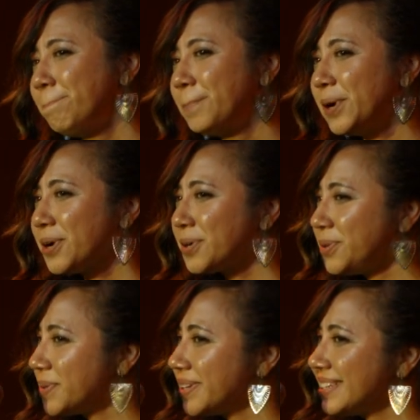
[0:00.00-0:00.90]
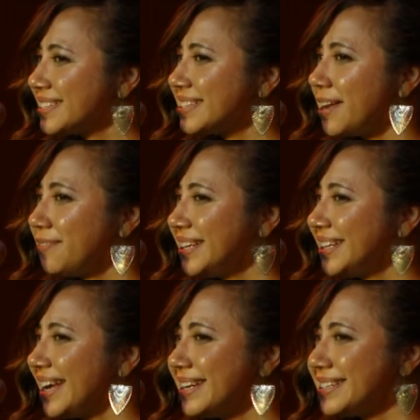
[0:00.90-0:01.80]
Burke lured these lovely
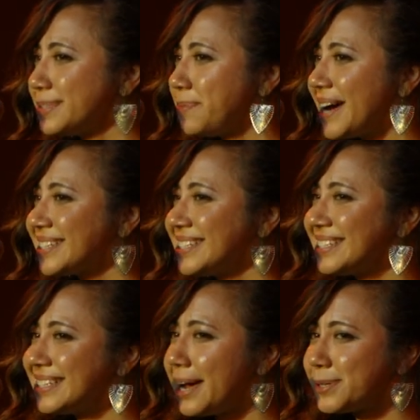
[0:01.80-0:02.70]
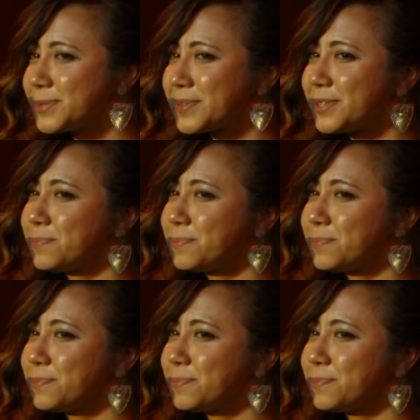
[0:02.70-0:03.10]
ladies back to his house with the